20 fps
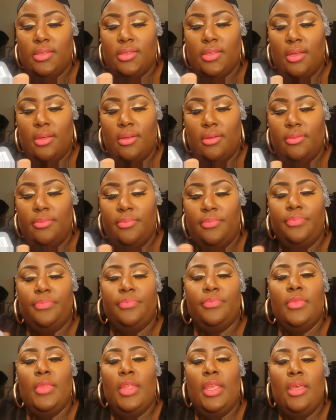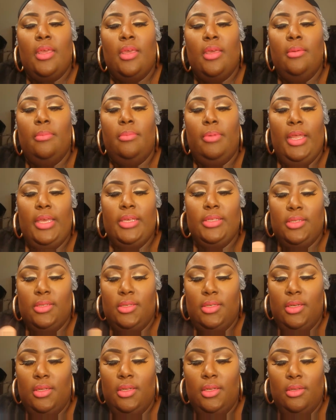So
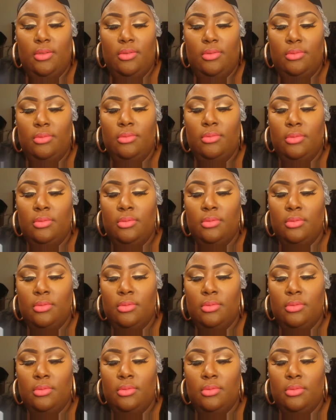placing the glue